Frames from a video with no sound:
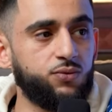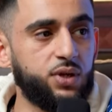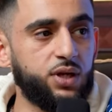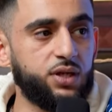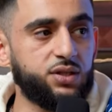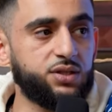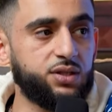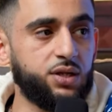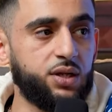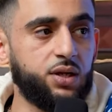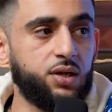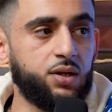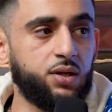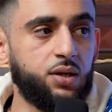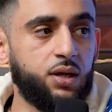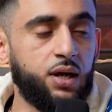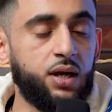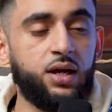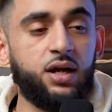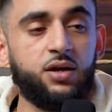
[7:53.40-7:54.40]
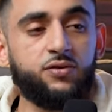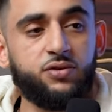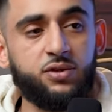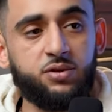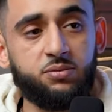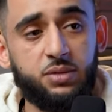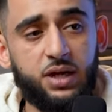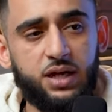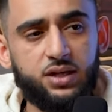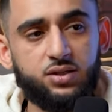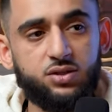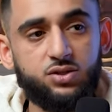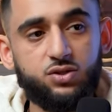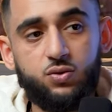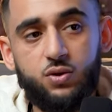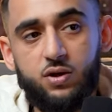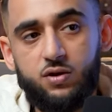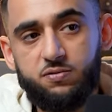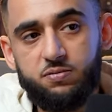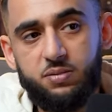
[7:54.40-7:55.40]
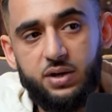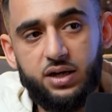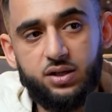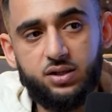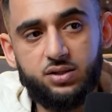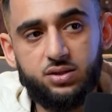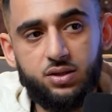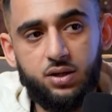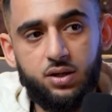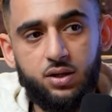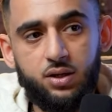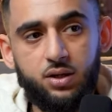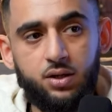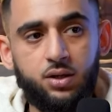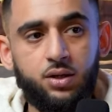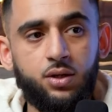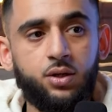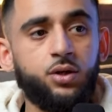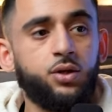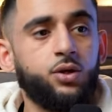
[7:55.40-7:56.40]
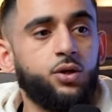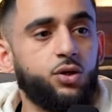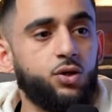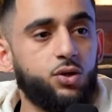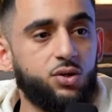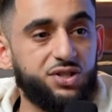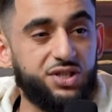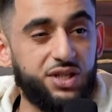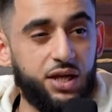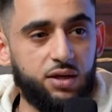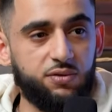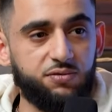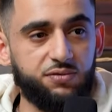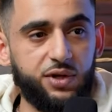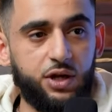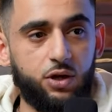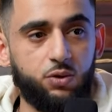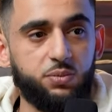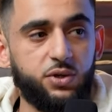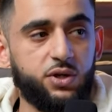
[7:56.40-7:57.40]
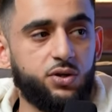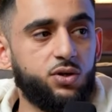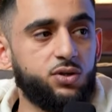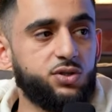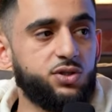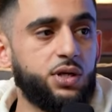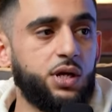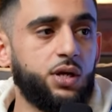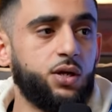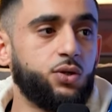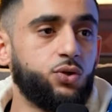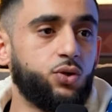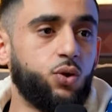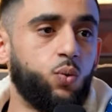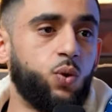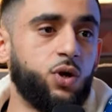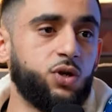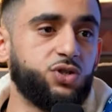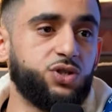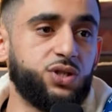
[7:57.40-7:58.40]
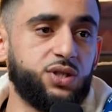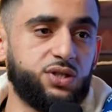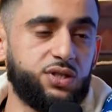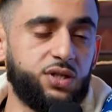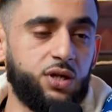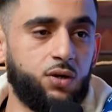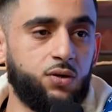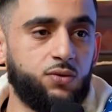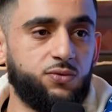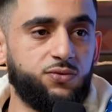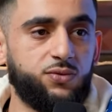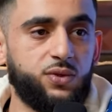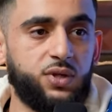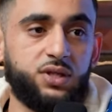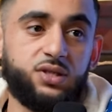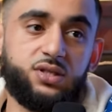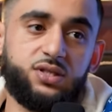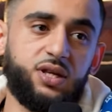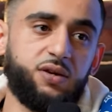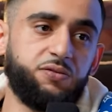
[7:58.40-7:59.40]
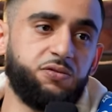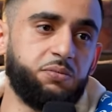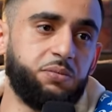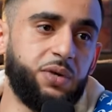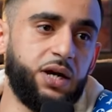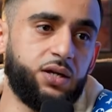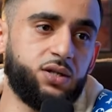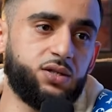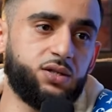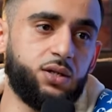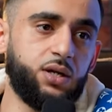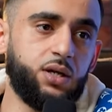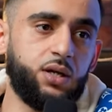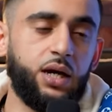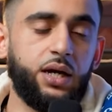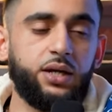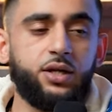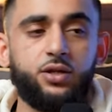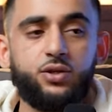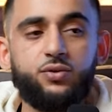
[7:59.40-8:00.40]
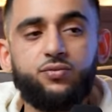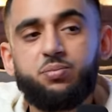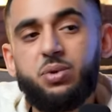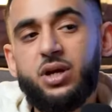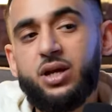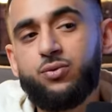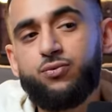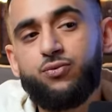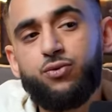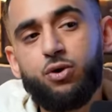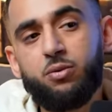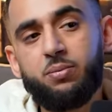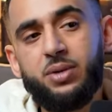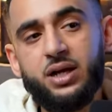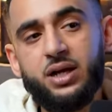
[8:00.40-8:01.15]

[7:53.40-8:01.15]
for, let's say, 11 bags, 12 bags, you're safe now, because the watch itself is 7 bags and then you've paid 4